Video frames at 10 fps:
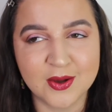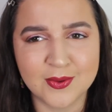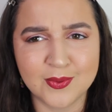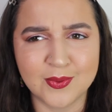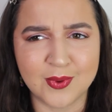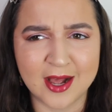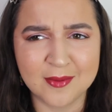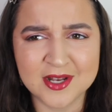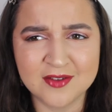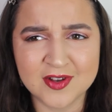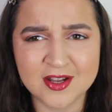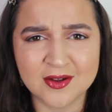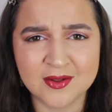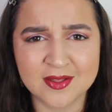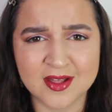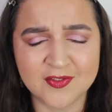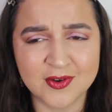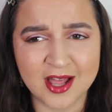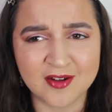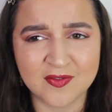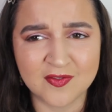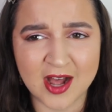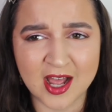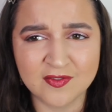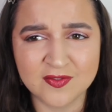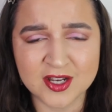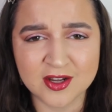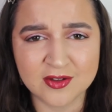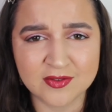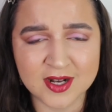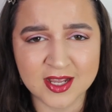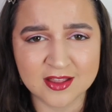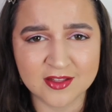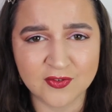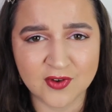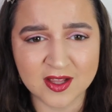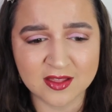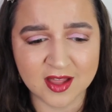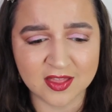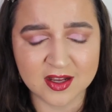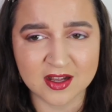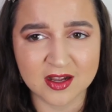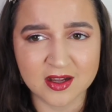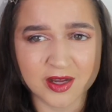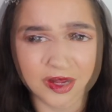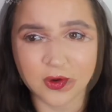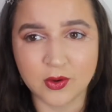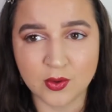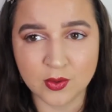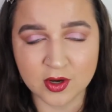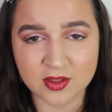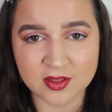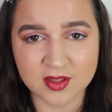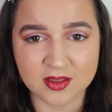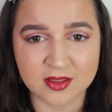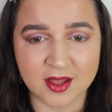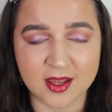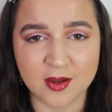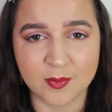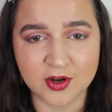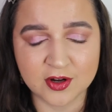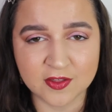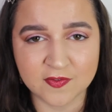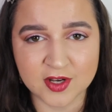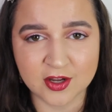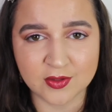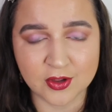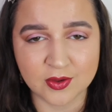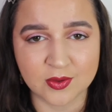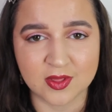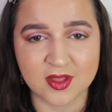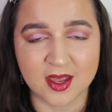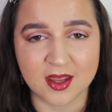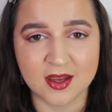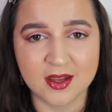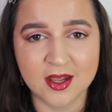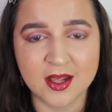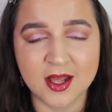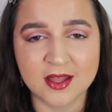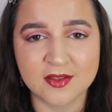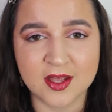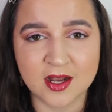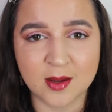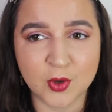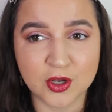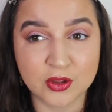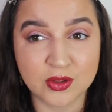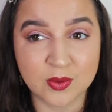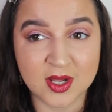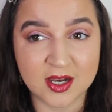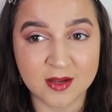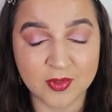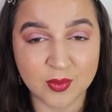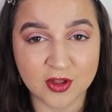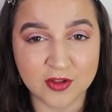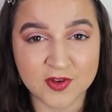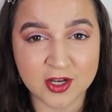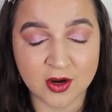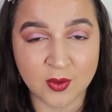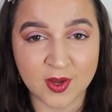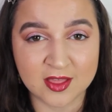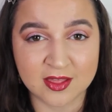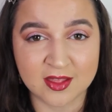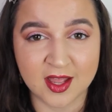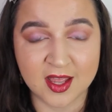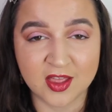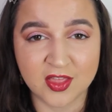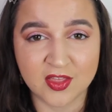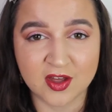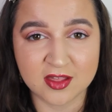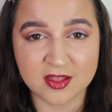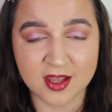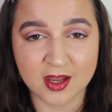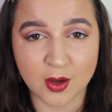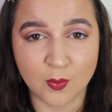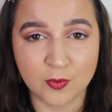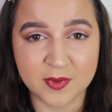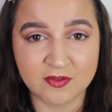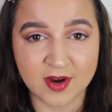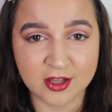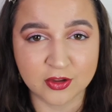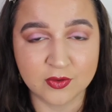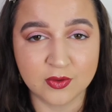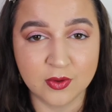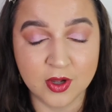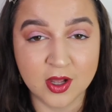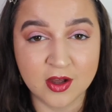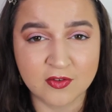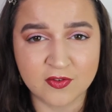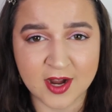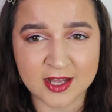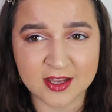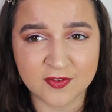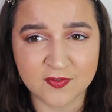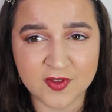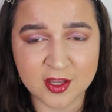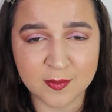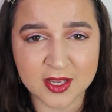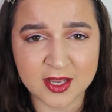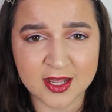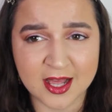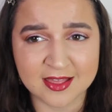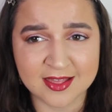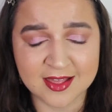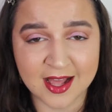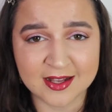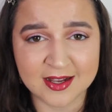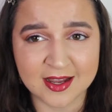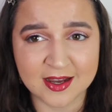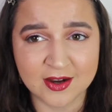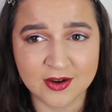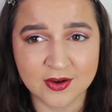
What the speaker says: how many videos? I feel like 5 videos related to Friends. I think the haul on Sunday, Monica's video Tuesday, then I'm going to do a lip swatch video Wednesday, Thursday will be Rachel, Friday Phoebe, and Saturday